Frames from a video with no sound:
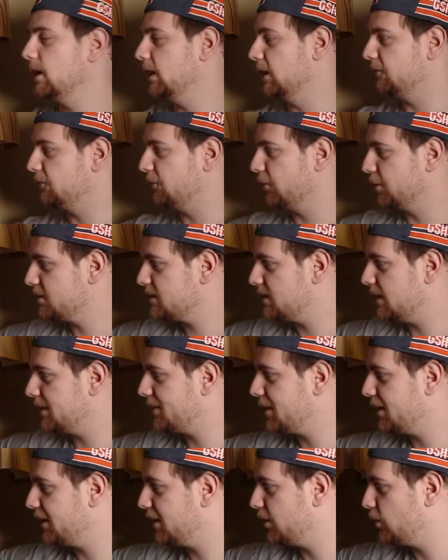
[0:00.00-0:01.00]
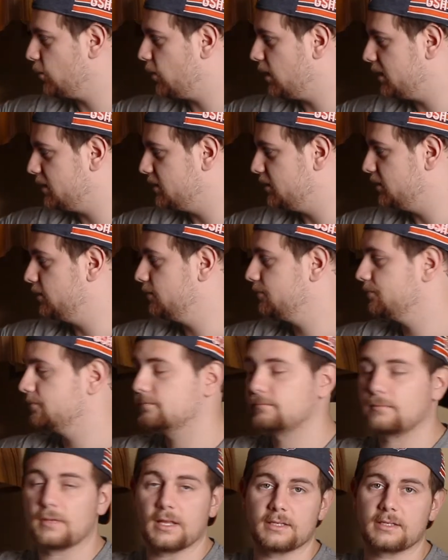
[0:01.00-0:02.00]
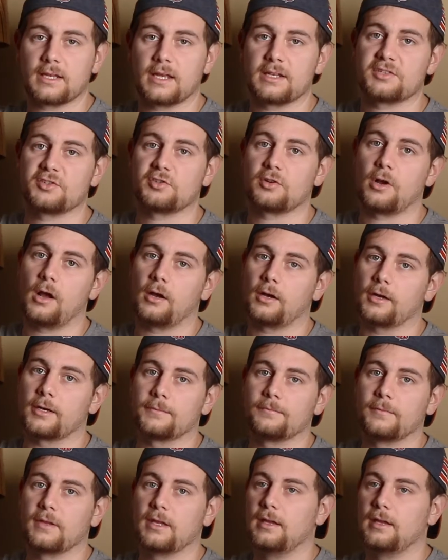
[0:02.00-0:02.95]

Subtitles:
the first thing that you're going to want to do is get stronger.